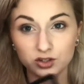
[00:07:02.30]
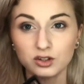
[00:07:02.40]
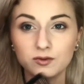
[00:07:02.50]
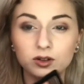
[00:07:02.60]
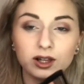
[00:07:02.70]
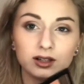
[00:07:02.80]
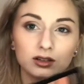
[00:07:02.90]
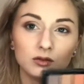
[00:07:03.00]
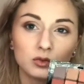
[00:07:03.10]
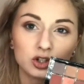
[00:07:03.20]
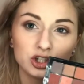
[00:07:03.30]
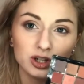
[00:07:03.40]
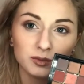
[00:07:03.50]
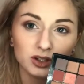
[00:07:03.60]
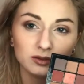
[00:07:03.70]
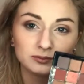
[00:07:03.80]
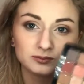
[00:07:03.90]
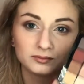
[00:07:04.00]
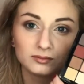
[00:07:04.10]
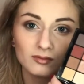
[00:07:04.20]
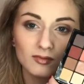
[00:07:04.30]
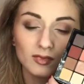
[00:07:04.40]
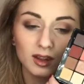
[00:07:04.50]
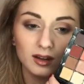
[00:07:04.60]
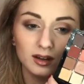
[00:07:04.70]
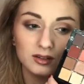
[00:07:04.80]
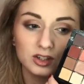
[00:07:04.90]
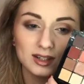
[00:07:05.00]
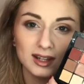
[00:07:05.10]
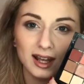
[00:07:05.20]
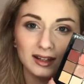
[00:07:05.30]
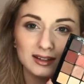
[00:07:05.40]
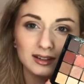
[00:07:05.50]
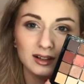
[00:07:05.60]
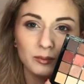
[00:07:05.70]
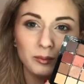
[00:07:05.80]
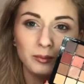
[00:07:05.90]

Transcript: So if you like a little more shimmer, it just adds a little